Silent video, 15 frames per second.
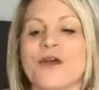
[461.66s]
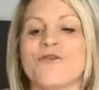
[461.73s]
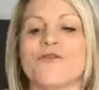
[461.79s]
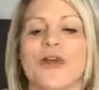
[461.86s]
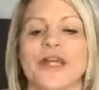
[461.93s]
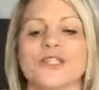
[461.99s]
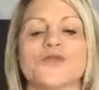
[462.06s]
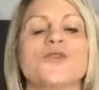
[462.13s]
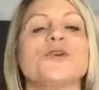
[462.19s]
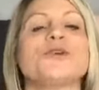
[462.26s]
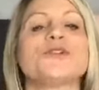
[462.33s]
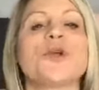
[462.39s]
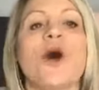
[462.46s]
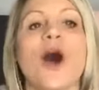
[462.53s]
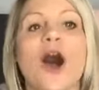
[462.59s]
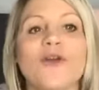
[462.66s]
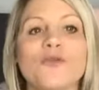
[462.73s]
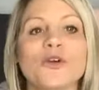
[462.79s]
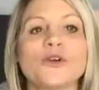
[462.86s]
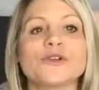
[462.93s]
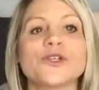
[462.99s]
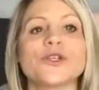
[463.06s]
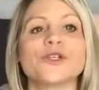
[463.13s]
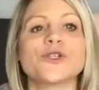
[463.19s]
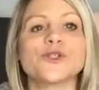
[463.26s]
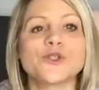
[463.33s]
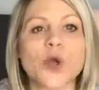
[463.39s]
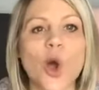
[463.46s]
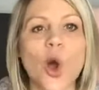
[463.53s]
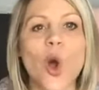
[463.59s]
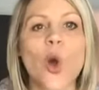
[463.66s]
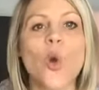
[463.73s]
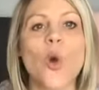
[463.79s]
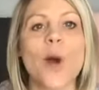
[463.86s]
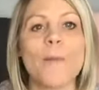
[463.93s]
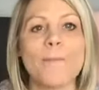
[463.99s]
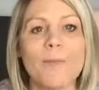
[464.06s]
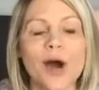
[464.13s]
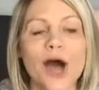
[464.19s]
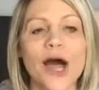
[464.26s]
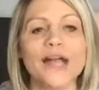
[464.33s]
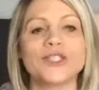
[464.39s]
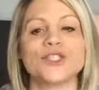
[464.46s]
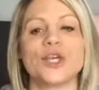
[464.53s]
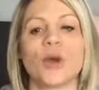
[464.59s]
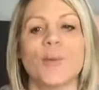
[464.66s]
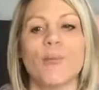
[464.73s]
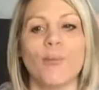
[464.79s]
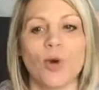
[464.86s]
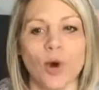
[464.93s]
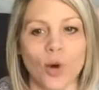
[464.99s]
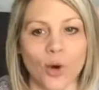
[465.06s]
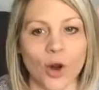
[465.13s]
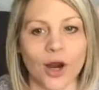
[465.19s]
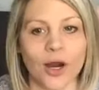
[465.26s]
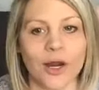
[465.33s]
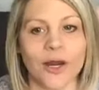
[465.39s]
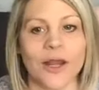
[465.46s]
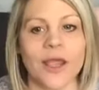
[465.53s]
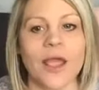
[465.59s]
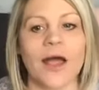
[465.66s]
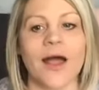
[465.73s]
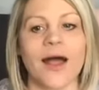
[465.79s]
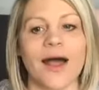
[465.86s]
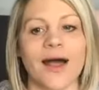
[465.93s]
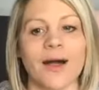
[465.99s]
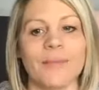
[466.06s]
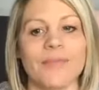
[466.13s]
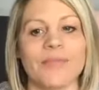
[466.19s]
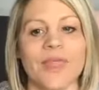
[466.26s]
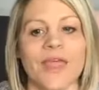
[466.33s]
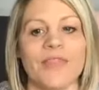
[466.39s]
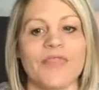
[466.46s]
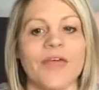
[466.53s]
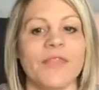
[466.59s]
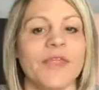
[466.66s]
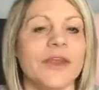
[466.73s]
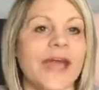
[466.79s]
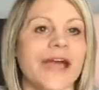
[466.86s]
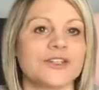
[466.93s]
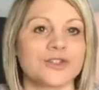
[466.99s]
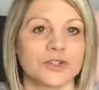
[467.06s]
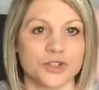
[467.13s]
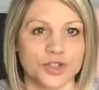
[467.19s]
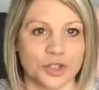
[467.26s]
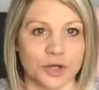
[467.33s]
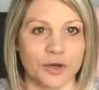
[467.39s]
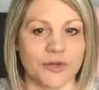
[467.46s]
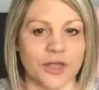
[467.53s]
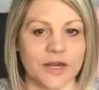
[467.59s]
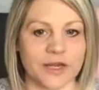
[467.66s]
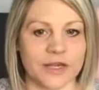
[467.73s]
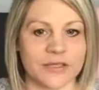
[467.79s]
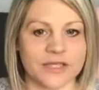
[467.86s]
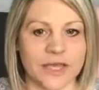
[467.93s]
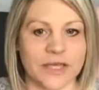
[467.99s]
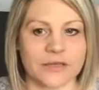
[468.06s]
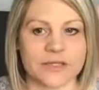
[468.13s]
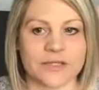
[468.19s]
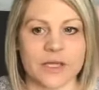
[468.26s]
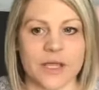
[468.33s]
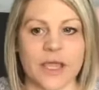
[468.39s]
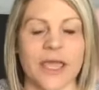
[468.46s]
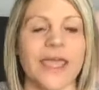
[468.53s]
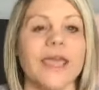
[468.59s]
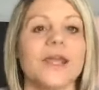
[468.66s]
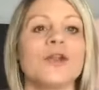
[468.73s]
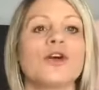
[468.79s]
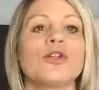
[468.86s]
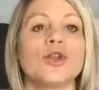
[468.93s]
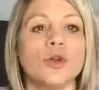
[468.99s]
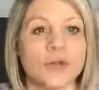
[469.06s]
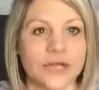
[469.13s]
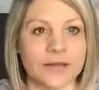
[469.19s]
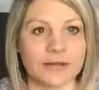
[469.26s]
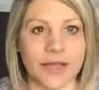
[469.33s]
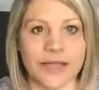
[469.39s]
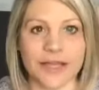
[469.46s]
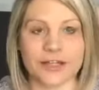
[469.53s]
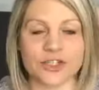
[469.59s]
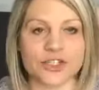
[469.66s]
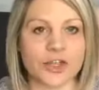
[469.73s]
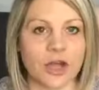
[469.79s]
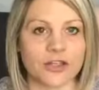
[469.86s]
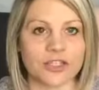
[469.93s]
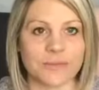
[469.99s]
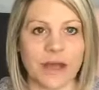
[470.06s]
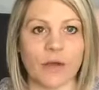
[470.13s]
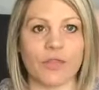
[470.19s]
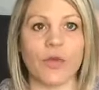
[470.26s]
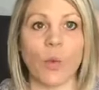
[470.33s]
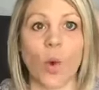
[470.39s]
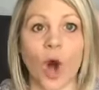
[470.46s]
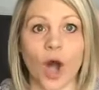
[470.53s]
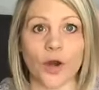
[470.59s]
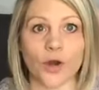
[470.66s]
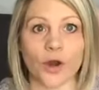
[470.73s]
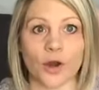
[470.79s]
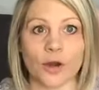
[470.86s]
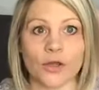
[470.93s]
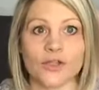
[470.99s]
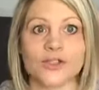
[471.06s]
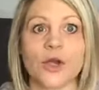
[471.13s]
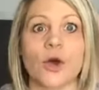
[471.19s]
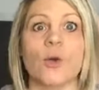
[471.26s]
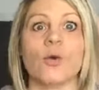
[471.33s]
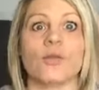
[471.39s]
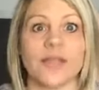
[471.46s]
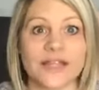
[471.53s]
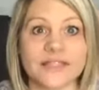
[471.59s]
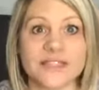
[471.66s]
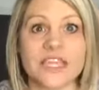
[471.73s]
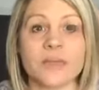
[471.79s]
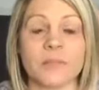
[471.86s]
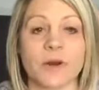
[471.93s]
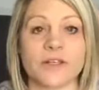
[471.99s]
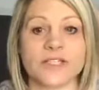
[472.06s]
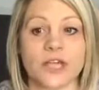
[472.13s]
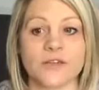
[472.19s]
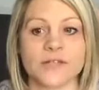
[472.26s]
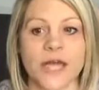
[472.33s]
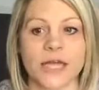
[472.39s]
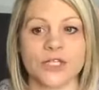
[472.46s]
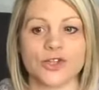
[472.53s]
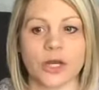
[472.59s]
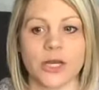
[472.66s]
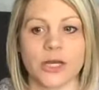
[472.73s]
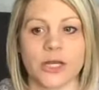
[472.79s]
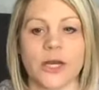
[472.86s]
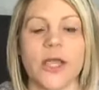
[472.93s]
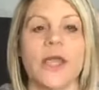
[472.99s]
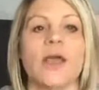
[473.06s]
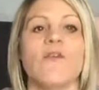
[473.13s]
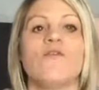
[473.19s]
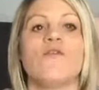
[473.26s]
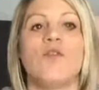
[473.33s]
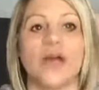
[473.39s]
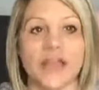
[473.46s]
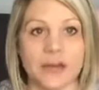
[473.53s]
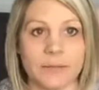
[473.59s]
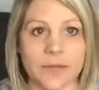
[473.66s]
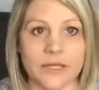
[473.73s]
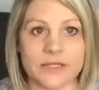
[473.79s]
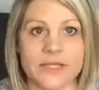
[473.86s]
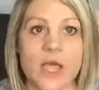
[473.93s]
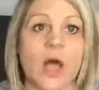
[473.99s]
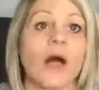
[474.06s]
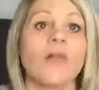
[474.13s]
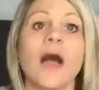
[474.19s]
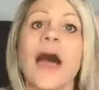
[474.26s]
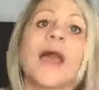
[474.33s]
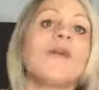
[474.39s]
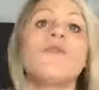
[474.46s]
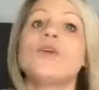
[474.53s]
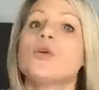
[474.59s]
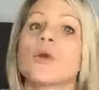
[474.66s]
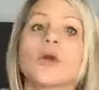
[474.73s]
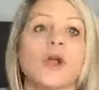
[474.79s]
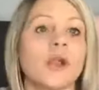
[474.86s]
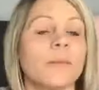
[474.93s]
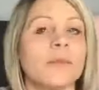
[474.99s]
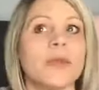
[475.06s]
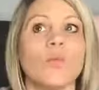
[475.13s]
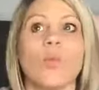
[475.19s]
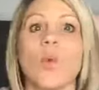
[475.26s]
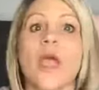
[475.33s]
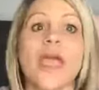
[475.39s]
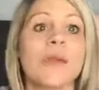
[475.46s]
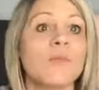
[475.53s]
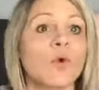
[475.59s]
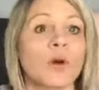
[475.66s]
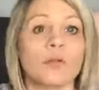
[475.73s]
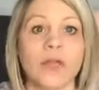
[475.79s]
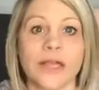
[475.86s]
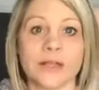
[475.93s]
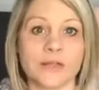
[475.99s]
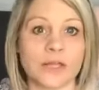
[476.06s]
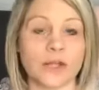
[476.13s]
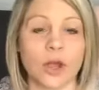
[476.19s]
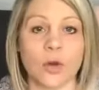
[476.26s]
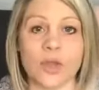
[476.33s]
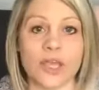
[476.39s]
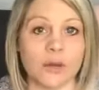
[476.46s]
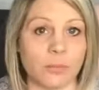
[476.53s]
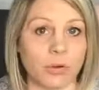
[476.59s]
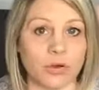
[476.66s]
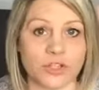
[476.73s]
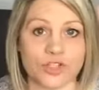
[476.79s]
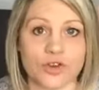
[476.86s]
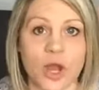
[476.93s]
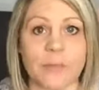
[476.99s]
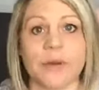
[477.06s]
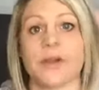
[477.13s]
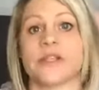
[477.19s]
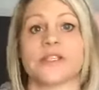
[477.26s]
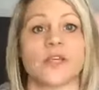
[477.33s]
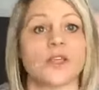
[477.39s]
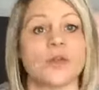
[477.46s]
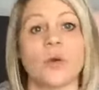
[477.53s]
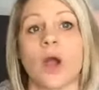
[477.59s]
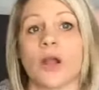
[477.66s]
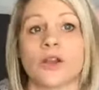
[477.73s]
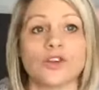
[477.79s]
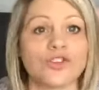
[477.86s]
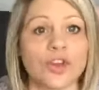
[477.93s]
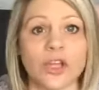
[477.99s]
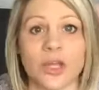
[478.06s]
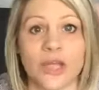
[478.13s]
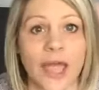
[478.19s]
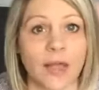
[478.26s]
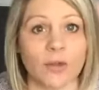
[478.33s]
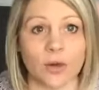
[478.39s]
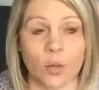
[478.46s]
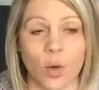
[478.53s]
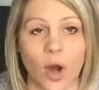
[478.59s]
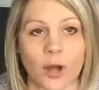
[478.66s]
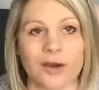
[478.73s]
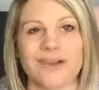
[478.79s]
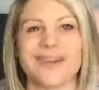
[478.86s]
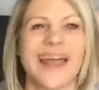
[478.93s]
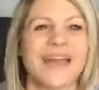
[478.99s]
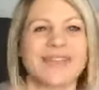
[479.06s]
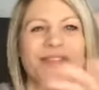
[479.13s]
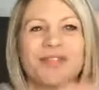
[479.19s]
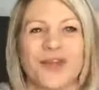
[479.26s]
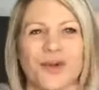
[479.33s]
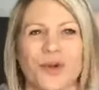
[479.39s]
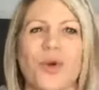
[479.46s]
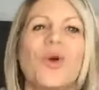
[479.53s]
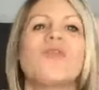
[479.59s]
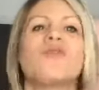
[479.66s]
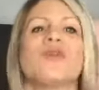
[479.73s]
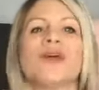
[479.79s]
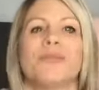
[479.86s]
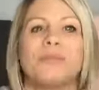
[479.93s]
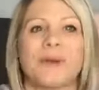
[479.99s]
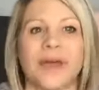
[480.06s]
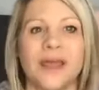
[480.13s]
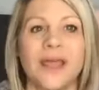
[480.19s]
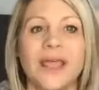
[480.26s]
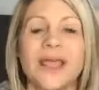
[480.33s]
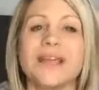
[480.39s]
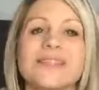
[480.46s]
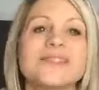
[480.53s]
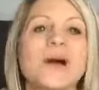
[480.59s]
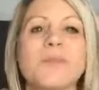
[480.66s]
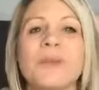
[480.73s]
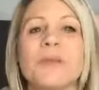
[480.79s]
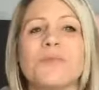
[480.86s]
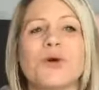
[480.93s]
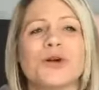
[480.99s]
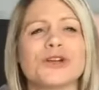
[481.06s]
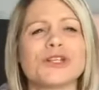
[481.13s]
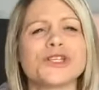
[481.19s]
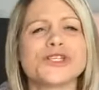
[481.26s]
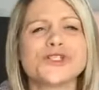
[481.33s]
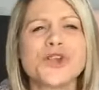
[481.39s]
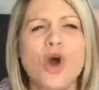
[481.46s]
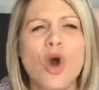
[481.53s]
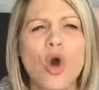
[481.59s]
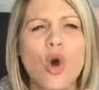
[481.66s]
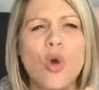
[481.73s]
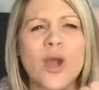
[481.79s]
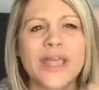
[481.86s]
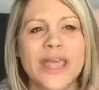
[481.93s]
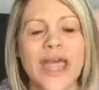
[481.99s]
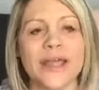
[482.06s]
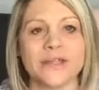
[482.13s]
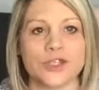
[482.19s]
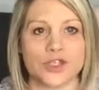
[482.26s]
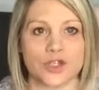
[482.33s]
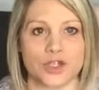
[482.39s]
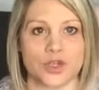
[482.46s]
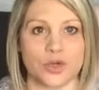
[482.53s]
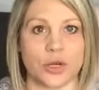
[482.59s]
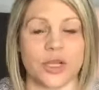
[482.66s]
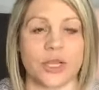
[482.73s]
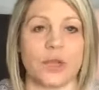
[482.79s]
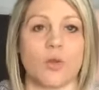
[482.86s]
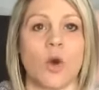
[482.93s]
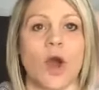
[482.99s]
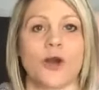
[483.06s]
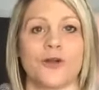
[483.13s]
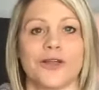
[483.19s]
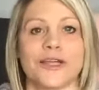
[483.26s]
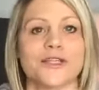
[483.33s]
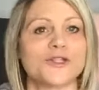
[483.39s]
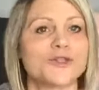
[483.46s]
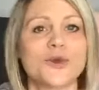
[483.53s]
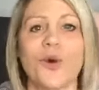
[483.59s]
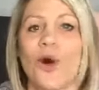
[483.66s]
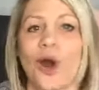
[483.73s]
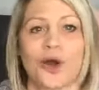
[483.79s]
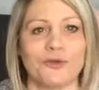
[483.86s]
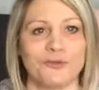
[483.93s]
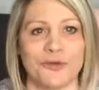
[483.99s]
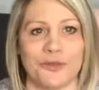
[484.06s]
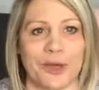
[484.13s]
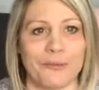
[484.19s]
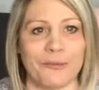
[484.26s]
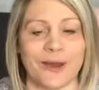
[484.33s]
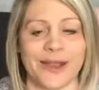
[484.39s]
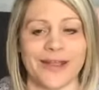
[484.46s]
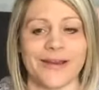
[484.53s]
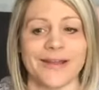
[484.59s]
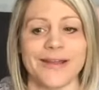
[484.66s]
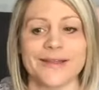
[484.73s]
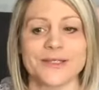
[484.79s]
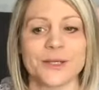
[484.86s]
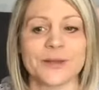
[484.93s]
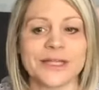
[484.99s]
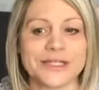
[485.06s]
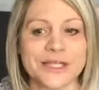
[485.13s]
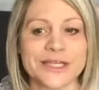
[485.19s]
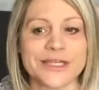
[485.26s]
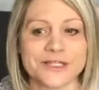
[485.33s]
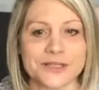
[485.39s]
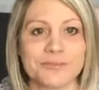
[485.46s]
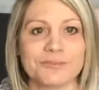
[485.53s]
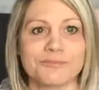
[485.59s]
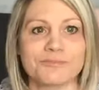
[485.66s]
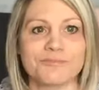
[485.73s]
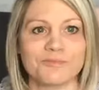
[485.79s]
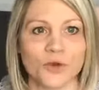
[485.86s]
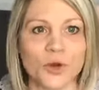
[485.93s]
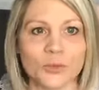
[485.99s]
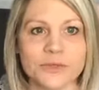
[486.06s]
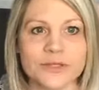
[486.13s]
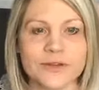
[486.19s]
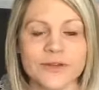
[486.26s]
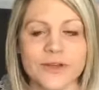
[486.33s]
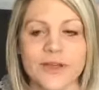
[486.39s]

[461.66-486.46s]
Fresh fruit offers so much more than the natural sugar that it contains, including, like I just talked about, the water. So let's keep ourselves hydrated. Vitamins. A lot of you are going to be way more likely to go eat a bowl of strawberries than you are to drink a gallon of water. Not that they're equivalent, but some people are just so against drinking water. Like it's so hard for them, right? So let's eat some fruit.